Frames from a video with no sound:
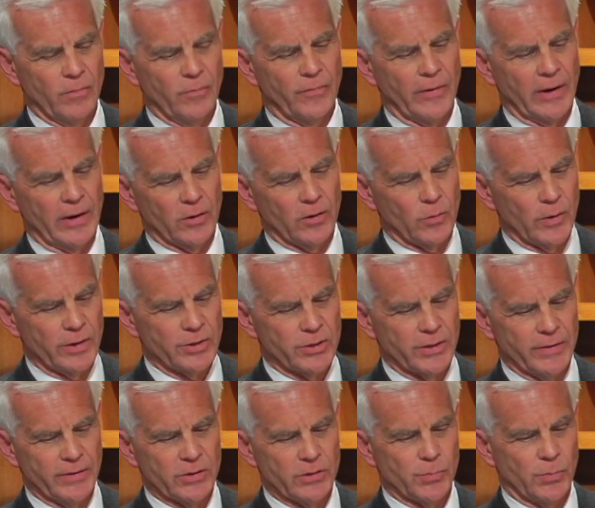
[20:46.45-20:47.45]
Final question
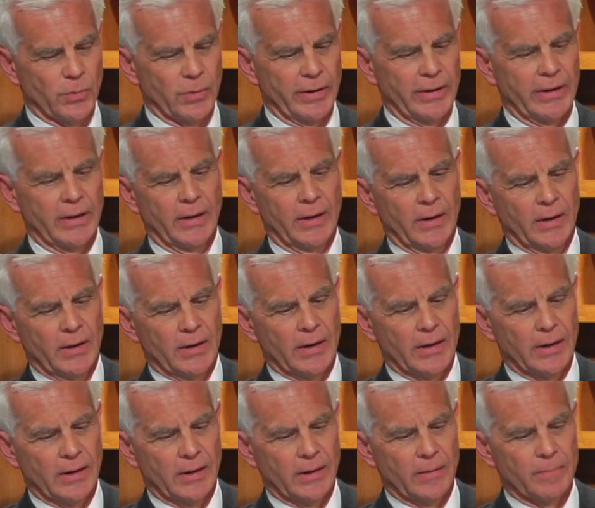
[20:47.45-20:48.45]
at this point,
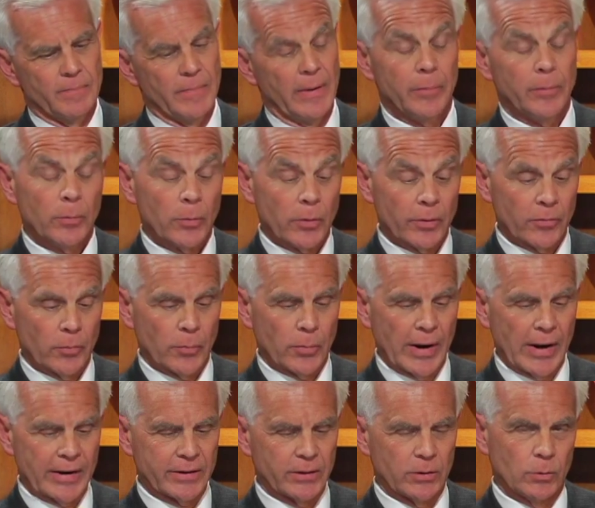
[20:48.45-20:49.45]
maybe more of a
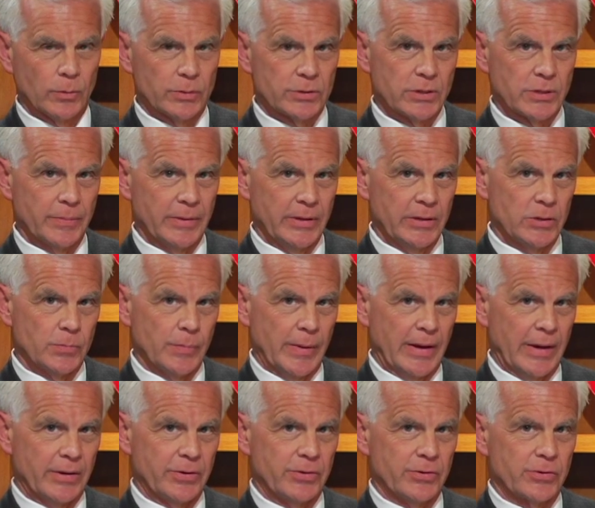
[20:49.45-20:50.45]
practical one. Some of these
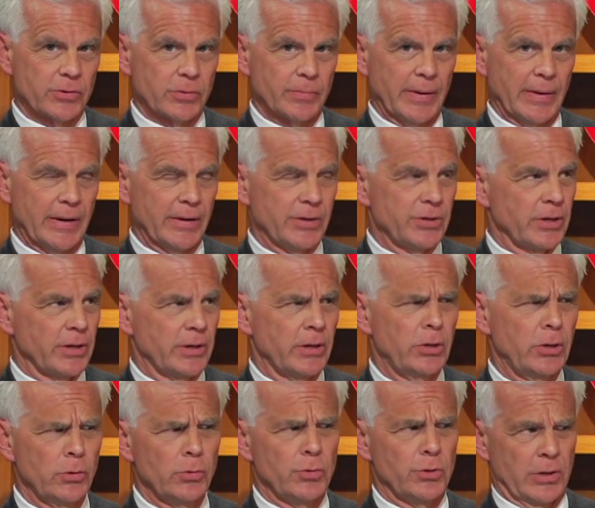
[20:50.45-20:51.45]
managers are managing
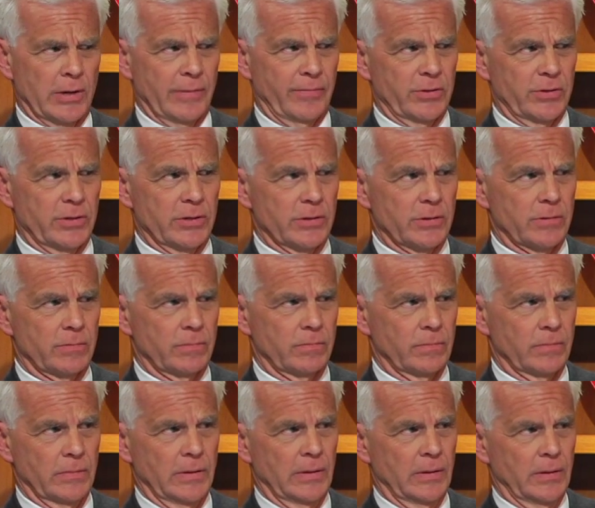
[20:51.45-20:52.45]
huge offices,
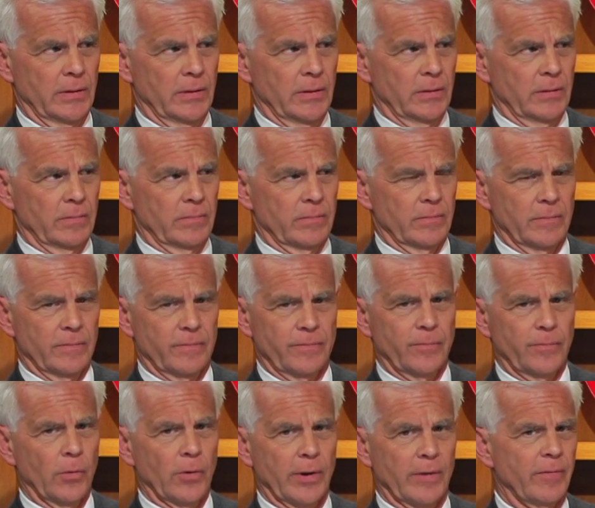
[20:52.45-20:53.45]

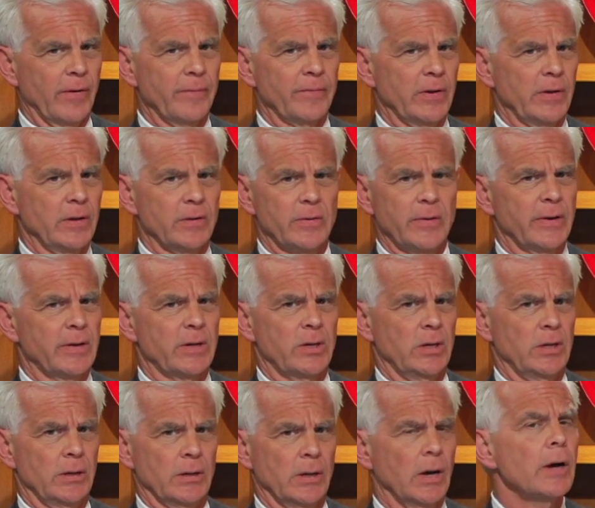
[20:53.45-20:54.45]
40, 50,
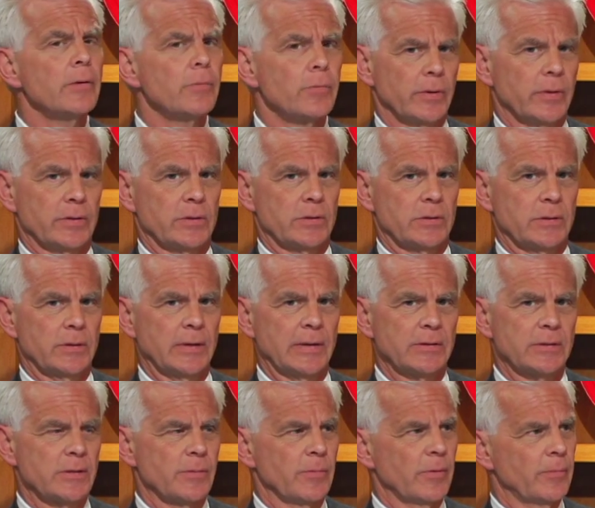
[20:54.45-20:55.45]
60, hundreds. Now
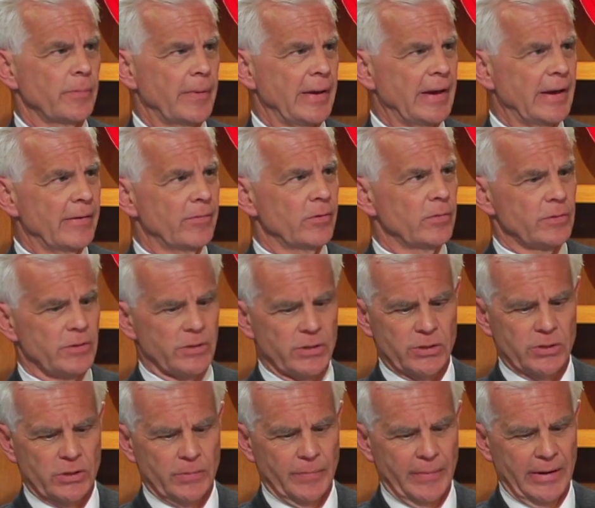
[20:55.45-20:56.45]
some of them may have
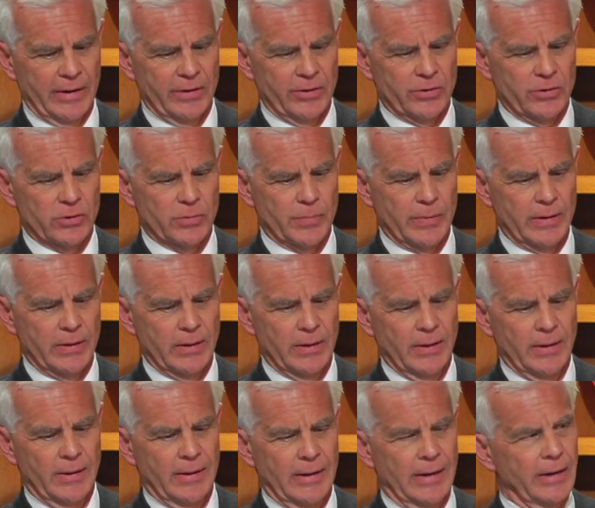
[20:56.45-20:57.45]
assistant managers, but
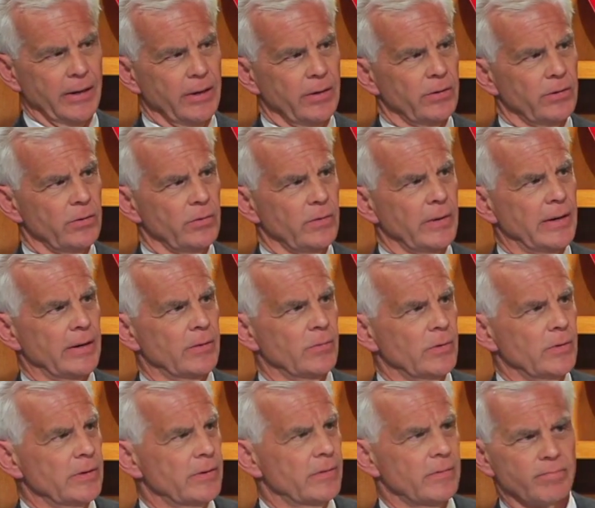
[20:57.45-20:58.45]
how do you do that
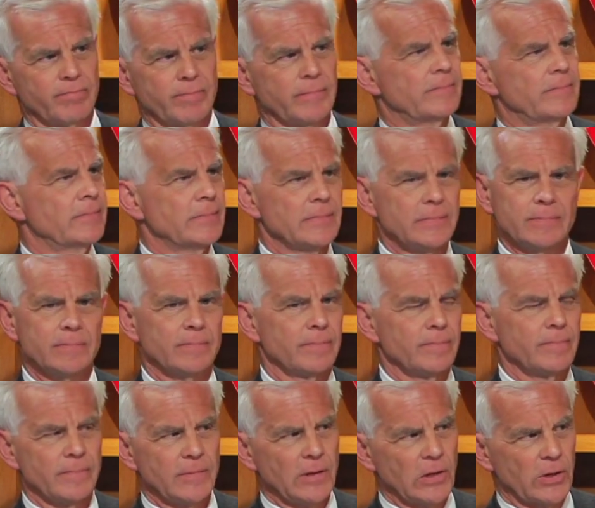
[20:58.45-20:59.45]
with
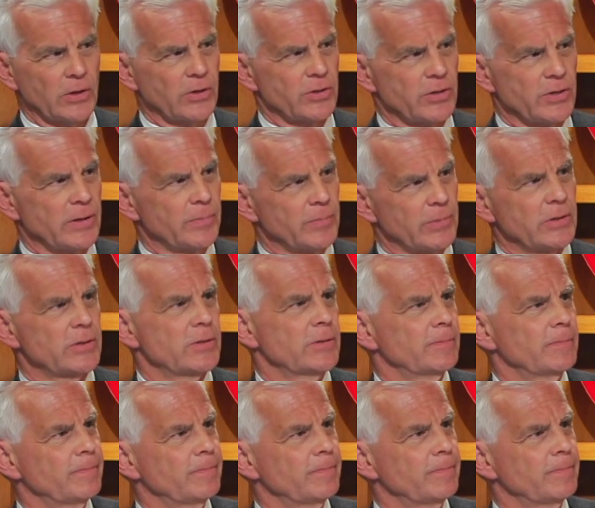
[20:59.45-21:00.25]
large numbers?